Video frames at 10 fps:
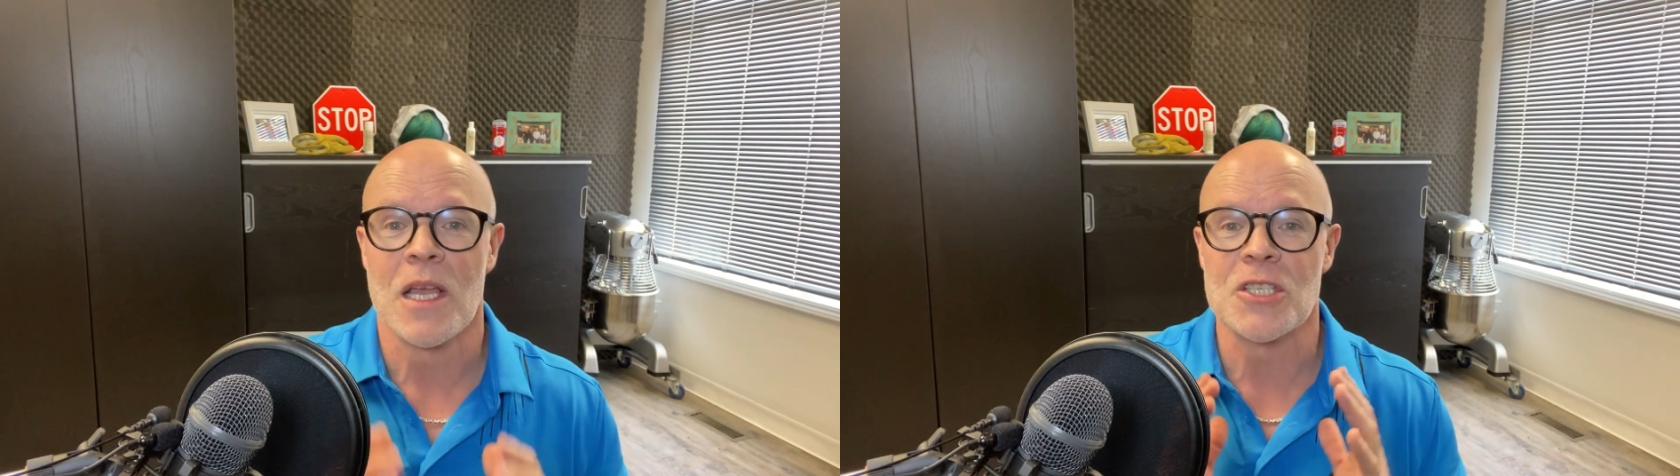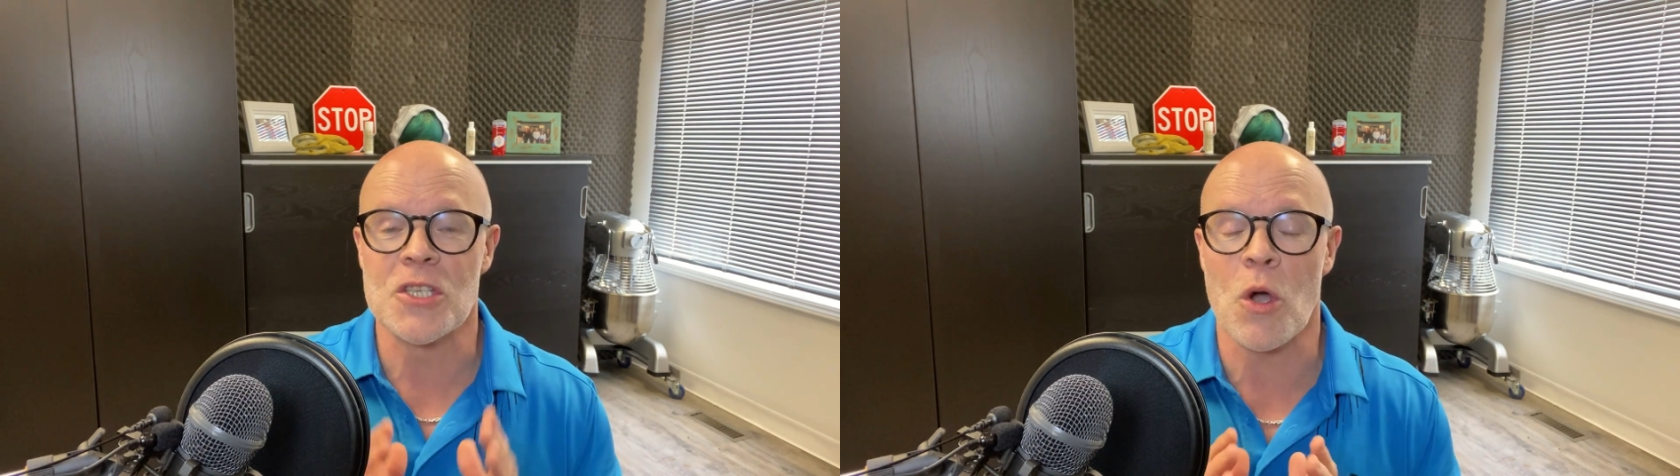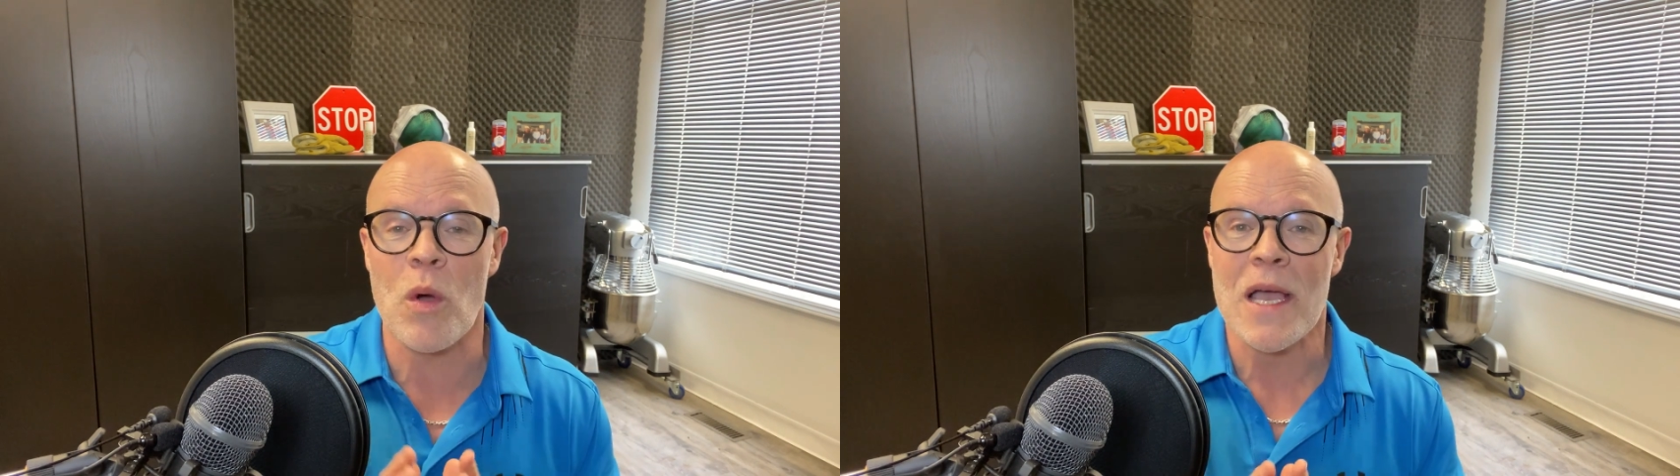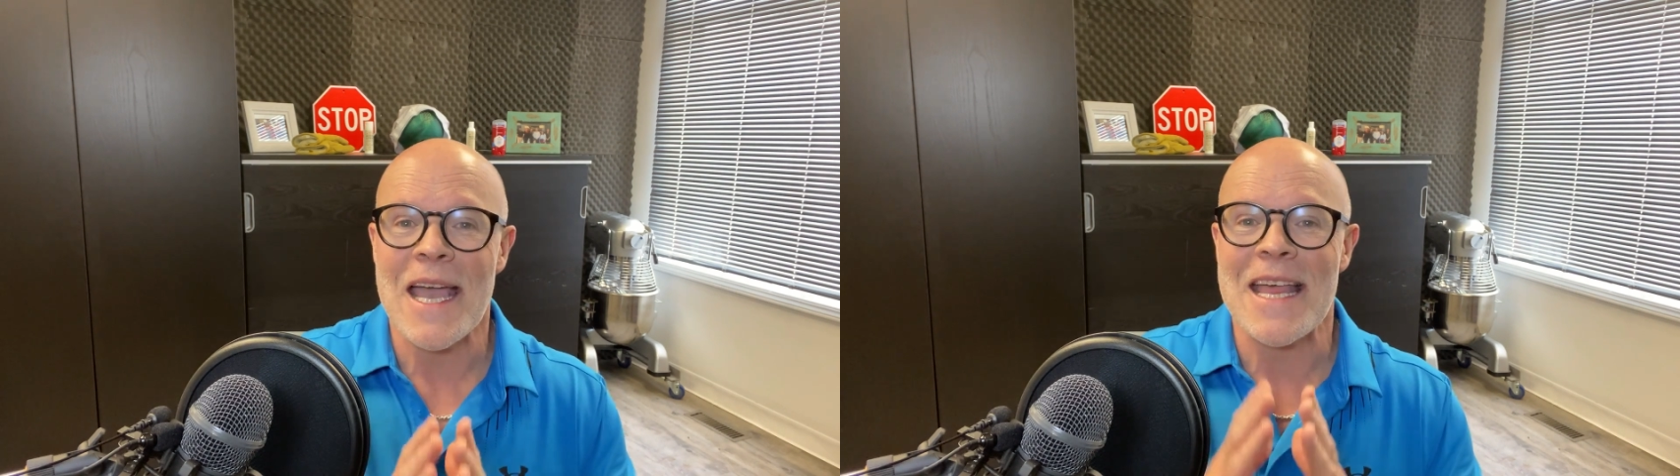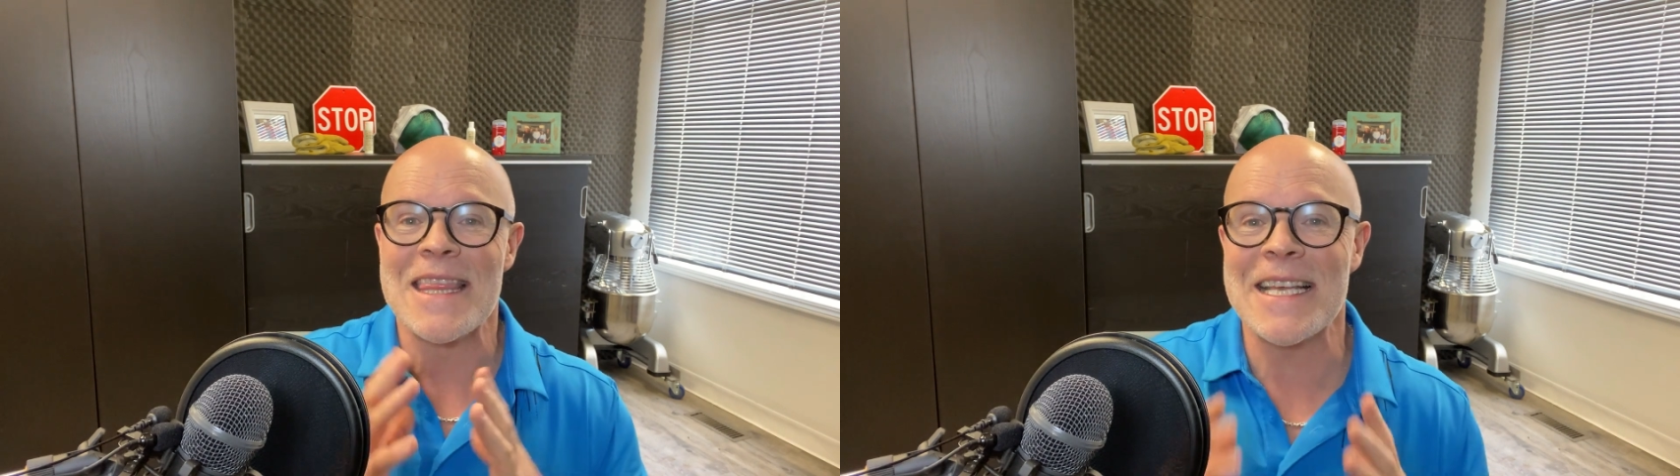So
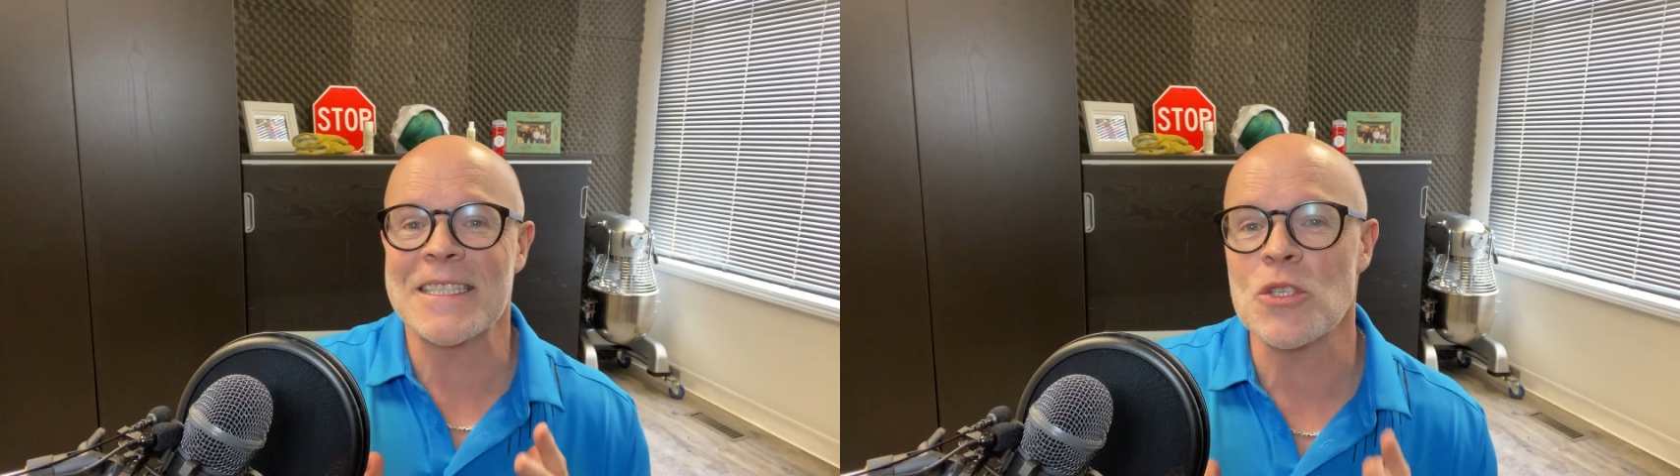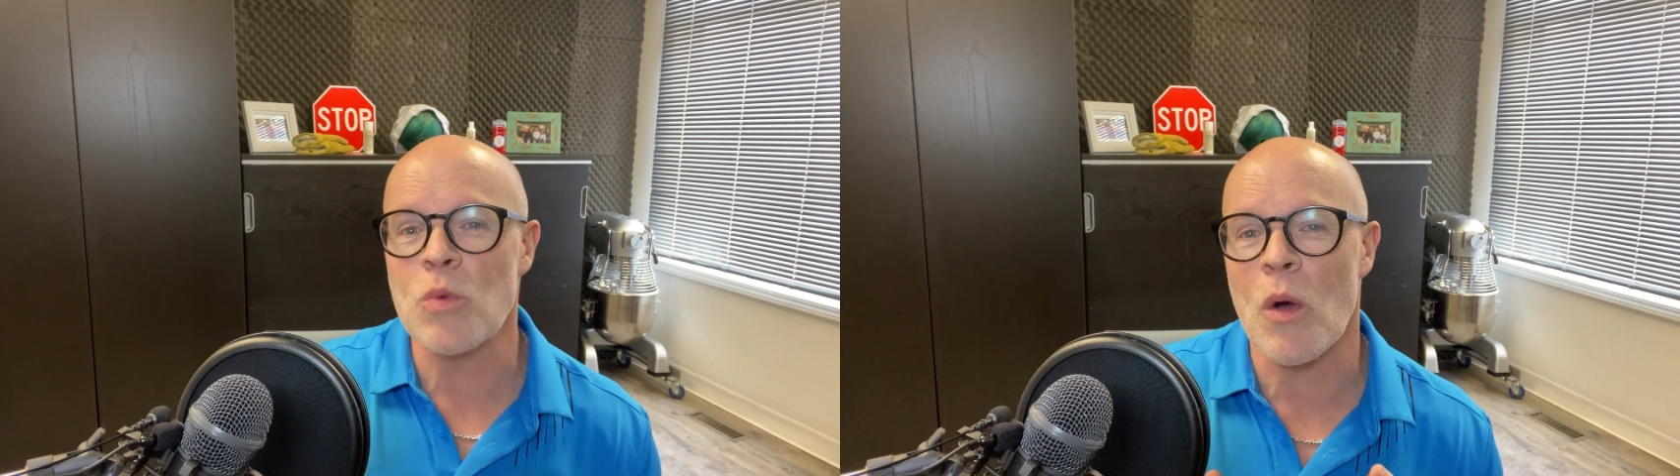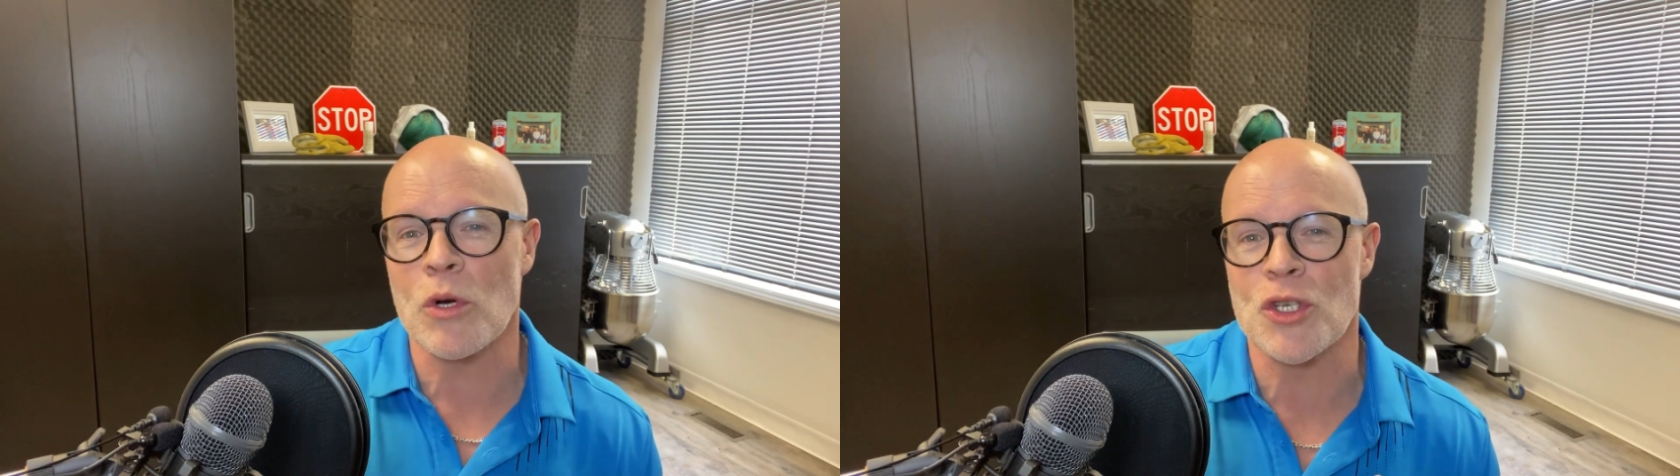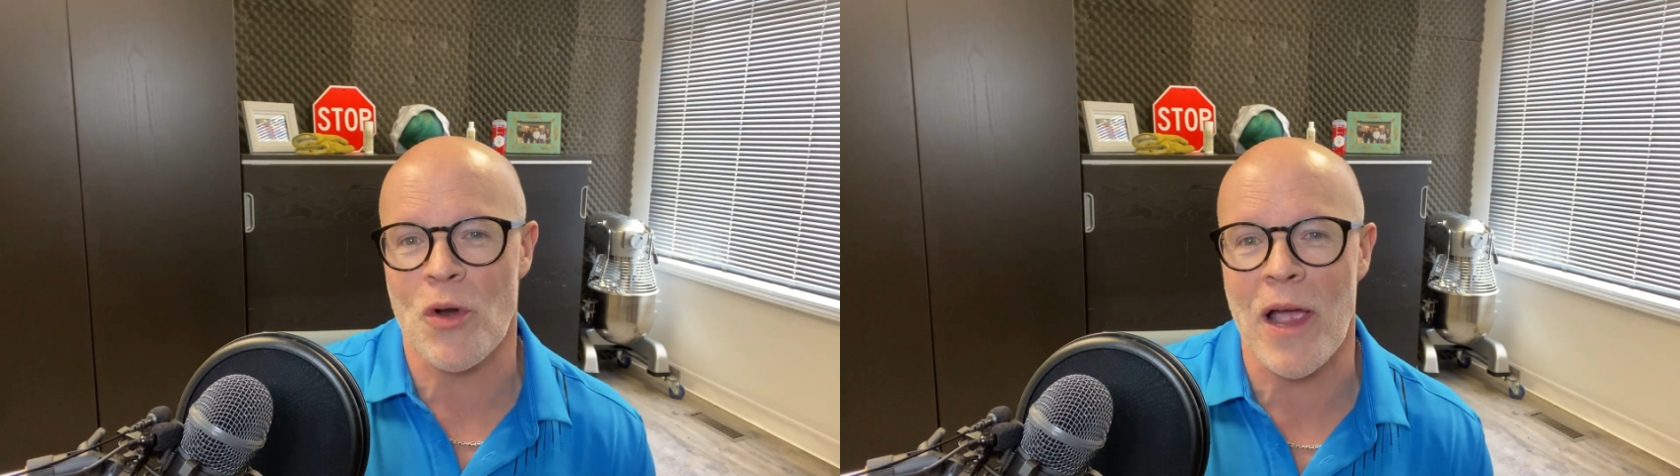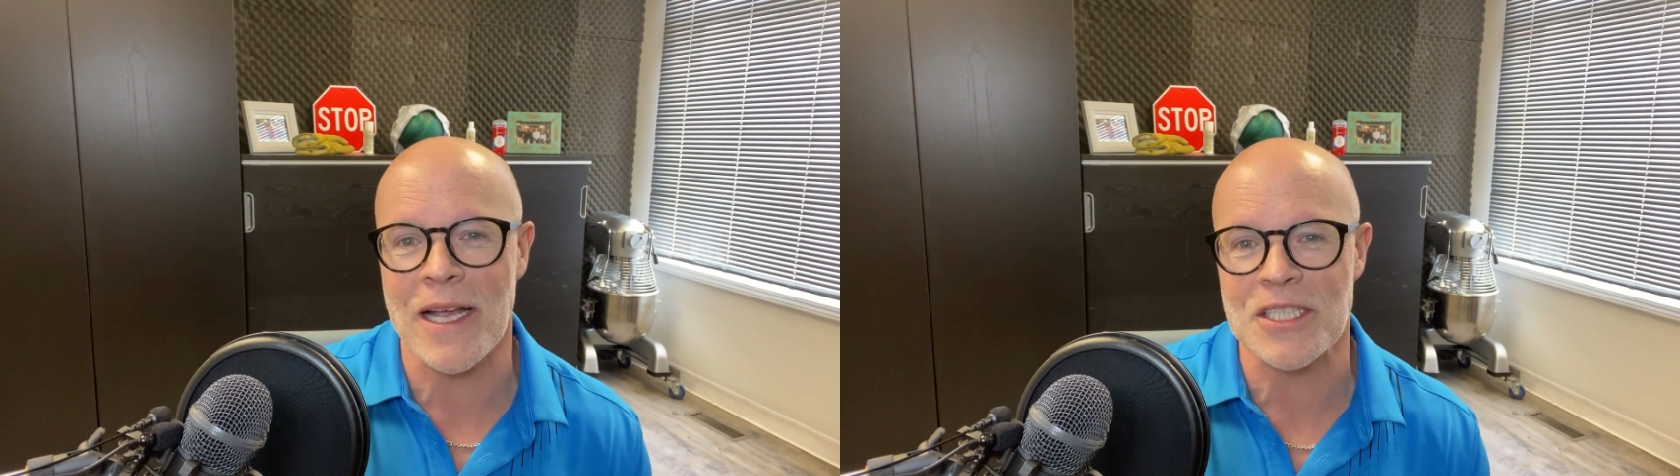this is what we're
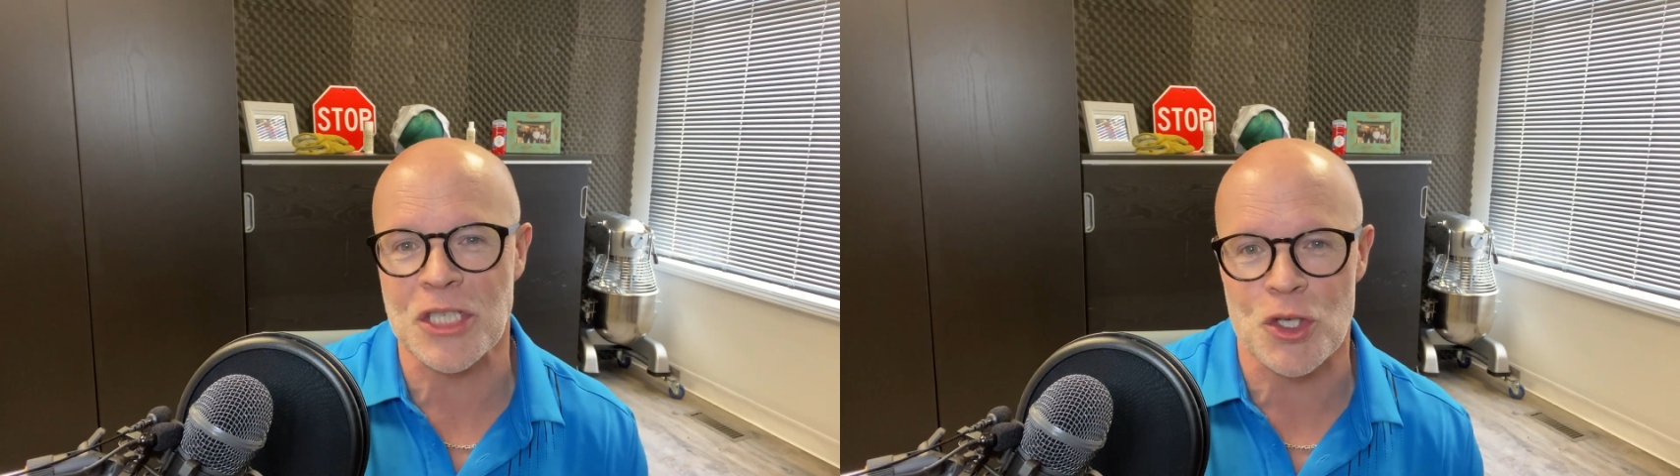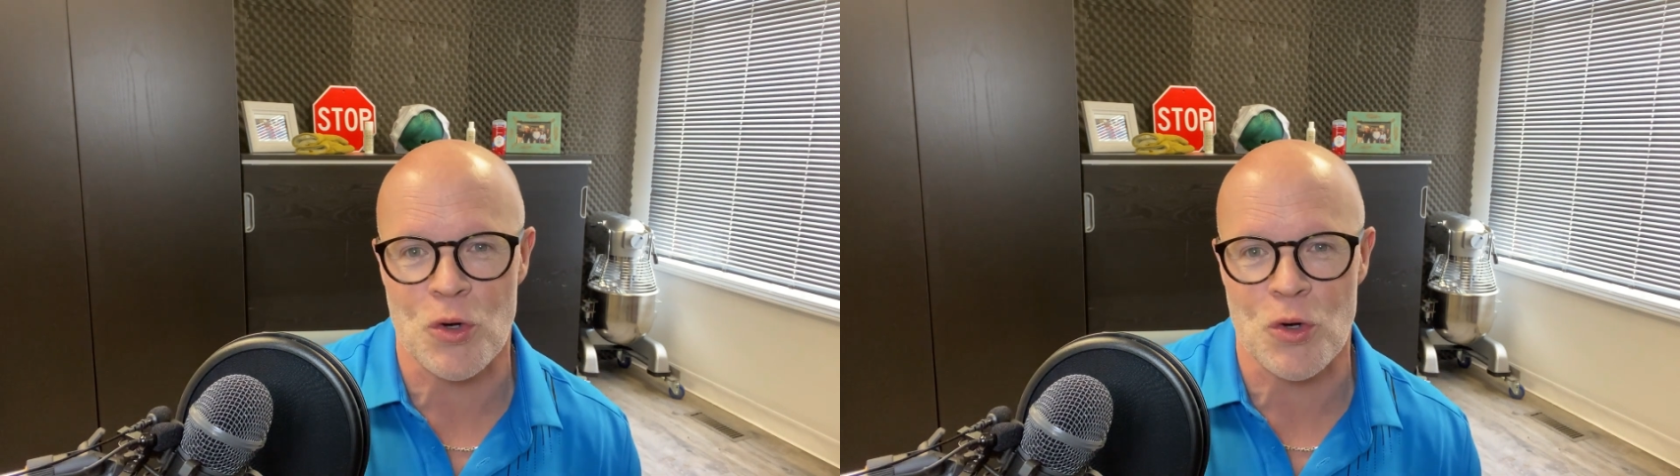trying to